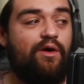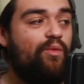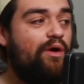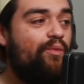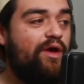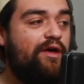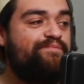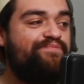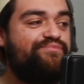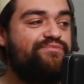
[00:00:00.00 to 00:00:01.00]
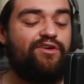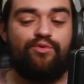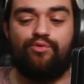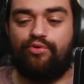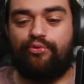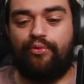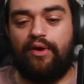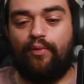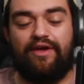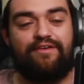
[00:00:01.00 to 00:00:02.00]
We're
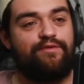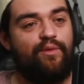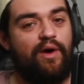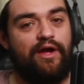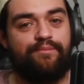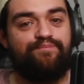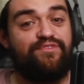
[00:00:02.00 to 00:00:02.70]
2-3 weeks away,